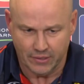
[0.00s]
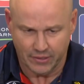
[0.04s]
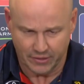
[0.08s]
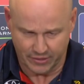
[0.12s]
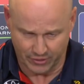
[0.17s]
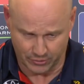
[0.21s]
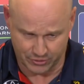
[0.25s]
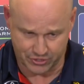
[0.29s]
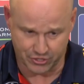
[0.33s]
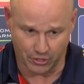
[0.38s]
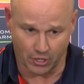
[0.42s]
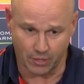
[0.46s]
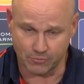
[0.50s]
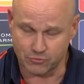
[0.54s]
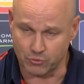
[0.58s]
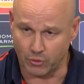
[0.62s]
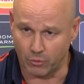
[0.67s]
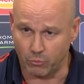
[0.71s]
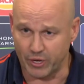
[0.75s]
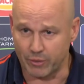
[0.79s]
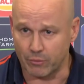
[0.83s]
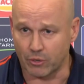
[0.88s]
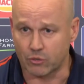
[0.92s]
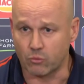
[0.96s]
there are times where
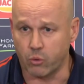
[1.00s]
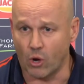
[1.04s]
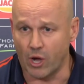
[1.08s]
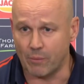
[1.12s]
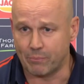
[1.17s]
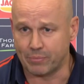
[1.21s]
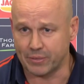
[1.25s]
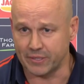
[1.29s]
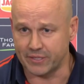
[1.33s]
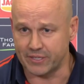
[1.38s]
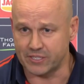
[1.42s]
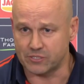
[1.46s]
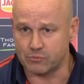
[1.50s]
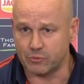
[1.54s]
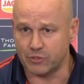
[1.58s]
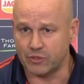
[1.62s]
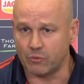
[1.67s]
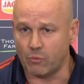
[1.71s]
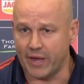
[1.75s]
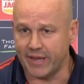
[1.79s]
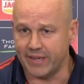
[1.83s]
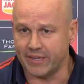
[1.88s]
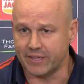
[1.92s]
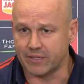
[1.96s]
we were quite pleased with
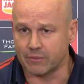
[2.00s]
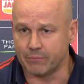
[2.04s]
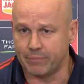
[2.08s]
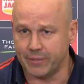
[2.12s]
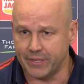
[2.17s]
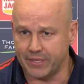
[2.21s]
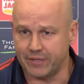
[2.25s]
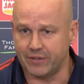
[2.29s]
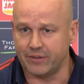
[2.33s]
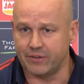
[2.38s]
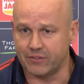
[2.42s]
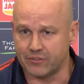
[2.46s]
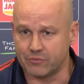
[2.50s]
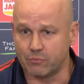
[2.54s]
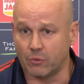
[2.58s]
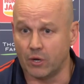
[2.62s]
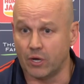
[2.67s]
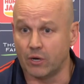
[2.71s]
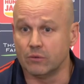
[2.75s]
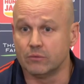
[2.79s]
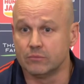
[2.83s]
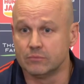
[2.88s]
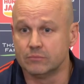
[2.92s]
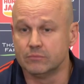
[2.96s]
the way he competed as
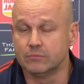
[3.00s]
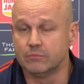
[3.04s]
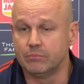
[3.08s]
well.